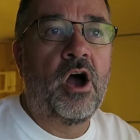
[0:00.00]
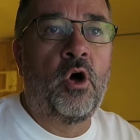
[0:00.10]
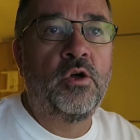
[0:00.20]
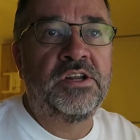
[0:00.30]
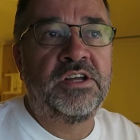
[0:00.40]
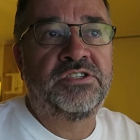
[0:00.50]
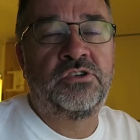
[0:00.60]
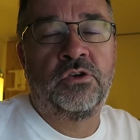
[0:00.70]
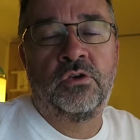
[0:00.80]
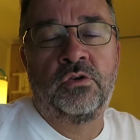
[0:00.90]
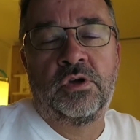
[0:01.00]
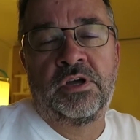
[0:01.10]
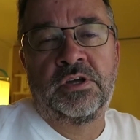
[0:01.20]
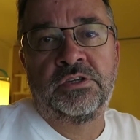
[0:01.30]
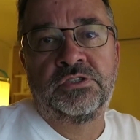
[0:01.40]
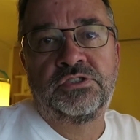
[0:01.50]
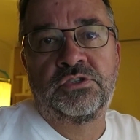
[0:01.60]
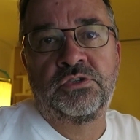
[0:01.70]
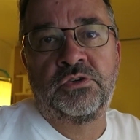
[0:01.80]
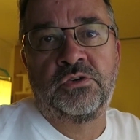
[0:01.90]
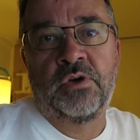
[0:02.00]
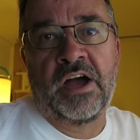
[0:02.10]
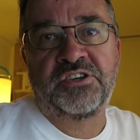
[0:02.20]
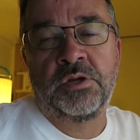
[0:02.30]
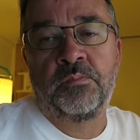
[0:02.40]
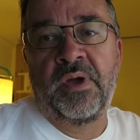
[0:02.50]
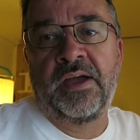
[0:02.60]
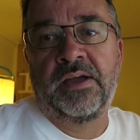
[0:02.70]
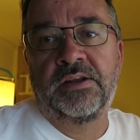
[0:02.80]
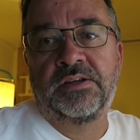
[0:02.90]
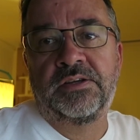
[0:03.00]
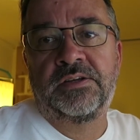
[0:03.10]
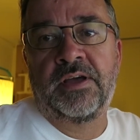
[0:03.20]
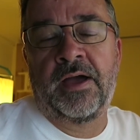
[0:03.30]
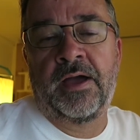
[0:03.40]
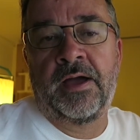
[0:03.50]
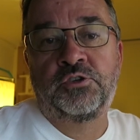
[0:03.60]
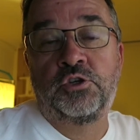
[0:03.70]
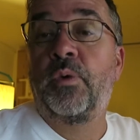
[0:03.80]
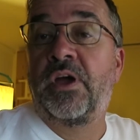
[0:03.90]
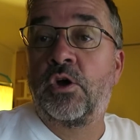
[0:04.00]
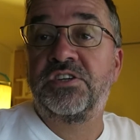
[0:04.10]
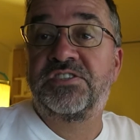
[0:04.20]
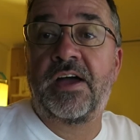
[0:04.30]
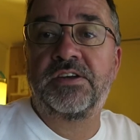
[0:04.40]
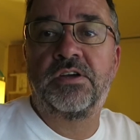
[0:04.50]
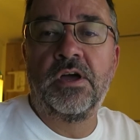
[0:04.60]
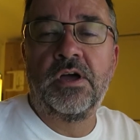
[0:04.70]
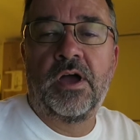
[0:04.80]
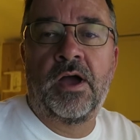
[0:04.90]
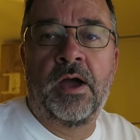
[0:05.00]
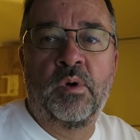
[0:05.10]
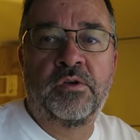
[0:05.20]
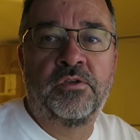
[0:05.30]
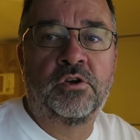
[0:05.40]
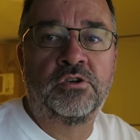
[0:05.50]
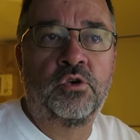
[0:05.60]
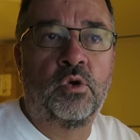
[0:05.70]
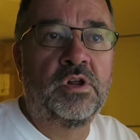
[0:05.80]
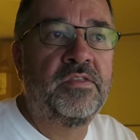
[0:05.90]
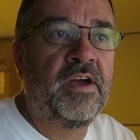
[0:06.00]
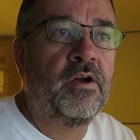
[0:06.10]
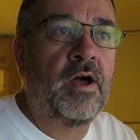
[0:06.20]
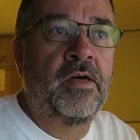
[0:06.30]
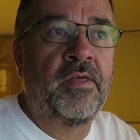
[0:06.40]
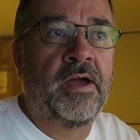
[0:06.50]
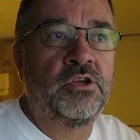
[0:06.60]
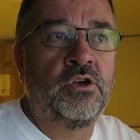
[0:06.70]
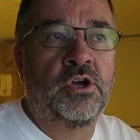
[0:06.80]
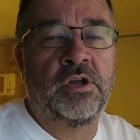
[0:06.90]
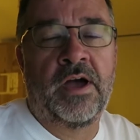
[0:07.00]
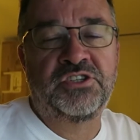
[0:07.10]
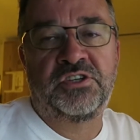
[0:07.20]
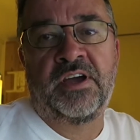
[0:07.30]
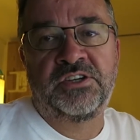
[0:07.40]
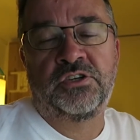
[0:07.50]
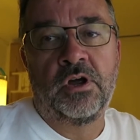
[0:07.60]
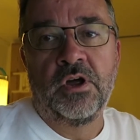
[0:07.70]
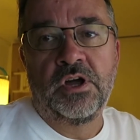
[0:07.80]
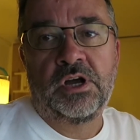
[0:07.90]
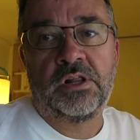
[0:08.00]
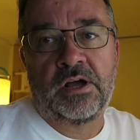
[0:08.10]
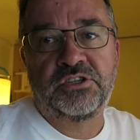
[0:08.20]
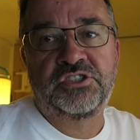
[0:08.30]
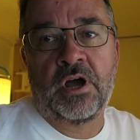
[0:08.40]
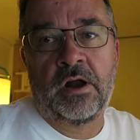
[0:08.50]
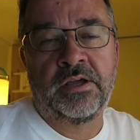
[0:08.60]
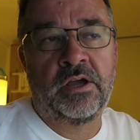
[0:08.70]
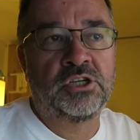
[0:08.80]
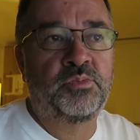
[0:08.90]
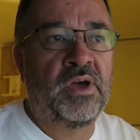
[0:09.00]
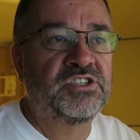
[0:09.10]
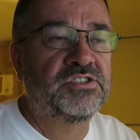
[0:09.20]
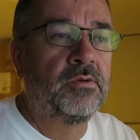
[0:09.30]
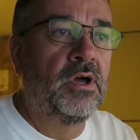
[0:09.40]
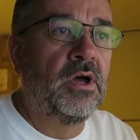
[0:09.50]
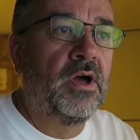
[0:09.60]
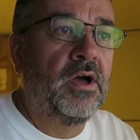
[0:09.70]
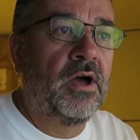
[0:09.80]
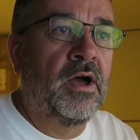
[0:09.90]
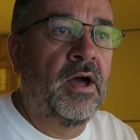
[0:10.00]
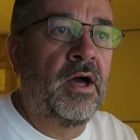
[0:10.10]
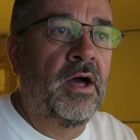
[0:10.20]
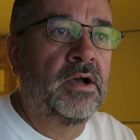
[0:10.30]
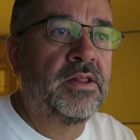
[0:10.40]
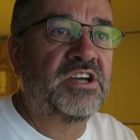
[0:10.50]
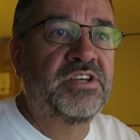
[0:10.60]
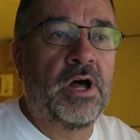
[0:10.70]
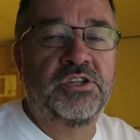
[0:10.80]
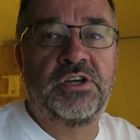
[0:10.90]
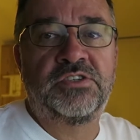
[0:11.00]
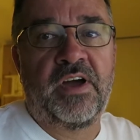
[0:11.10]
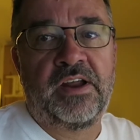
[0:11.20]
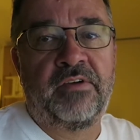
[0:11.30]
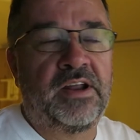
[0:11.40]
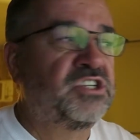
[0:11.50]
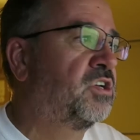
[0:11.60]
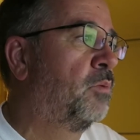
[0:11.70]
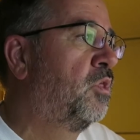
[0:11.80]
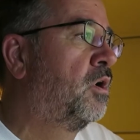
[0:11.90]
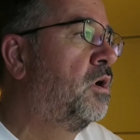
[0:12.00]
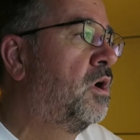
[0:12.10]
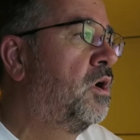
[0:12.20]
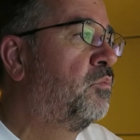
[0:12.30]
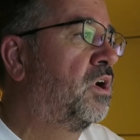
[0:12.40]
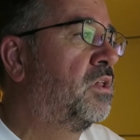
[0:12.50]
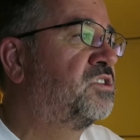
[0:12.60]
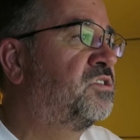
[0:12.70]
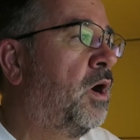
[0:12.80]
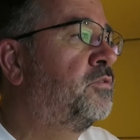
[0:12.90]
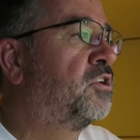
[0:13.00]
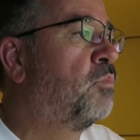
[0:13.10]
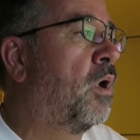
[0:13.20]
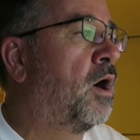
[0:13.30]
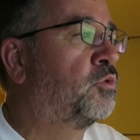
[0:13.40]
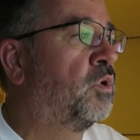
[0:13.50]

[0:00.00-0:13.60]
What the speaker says: all you need to do is to actually make two-way contact with the controller there, and then you can actually enter Class Charlie airspace. Class Delta is very similar. The Class Delta is marked